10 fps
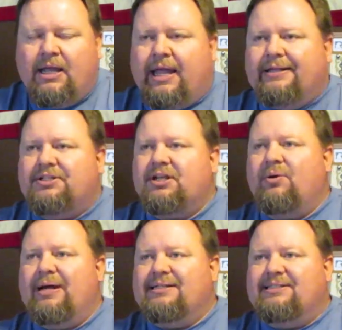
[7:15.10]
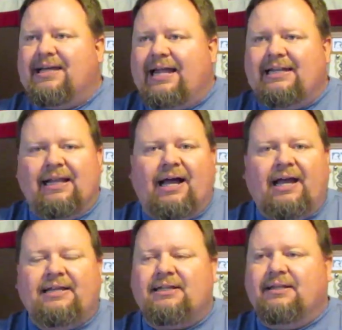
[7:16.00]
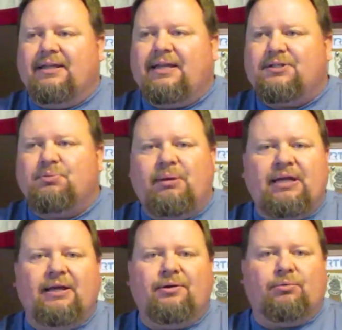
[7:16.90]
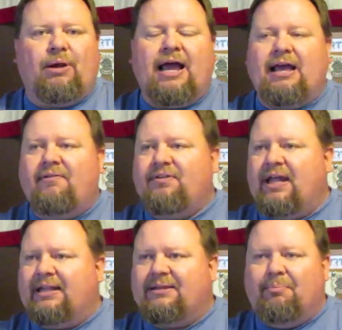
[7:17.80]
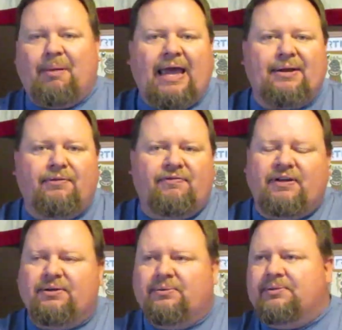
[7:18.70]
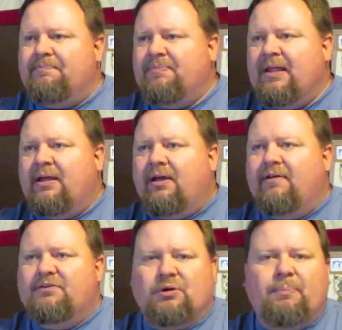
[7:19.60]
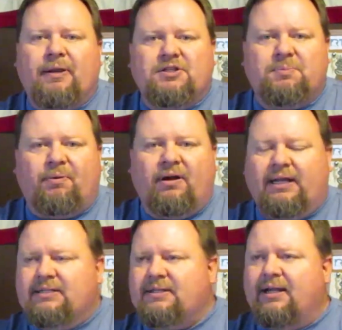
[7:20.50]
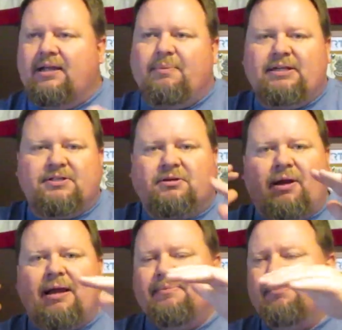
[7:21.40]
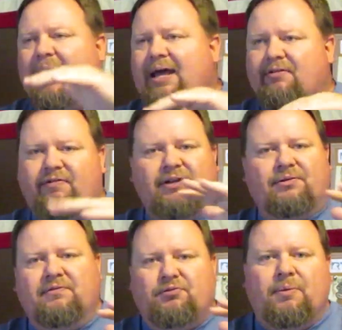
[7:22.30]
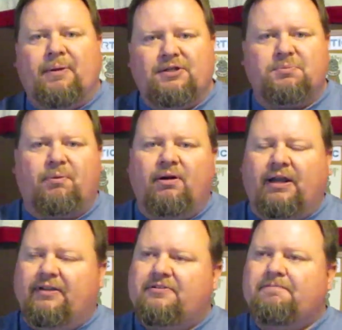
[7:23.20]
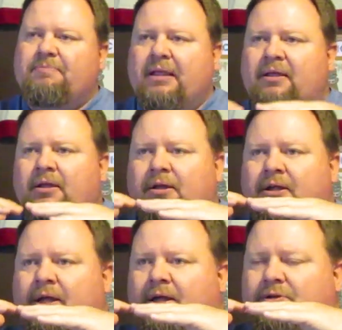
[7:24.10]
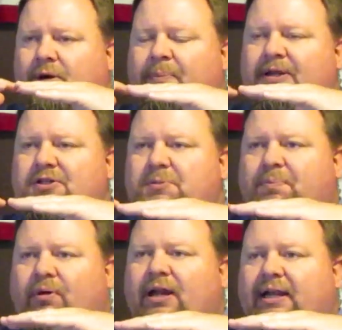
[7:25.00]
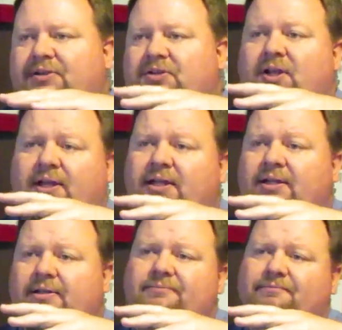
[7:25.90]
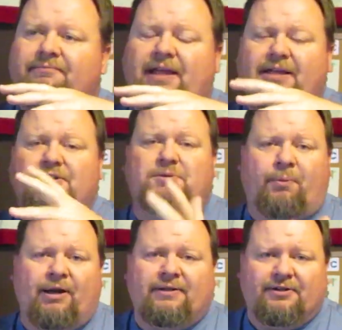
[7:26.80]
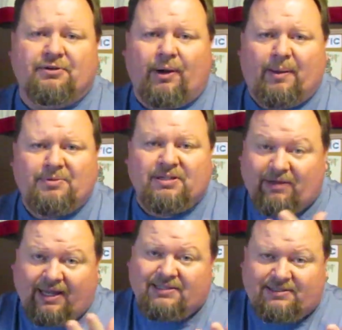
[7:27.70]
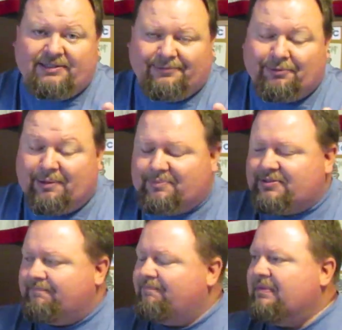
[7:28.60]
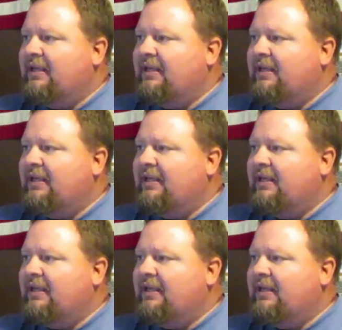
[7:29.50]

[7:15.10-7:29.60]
And so at daylight, these men arrived at the battlefield of Dripping Springs. Now let me describe the battlefield of Dripping Springs. Dripping Springs has a spring that drips, okay, it still drips.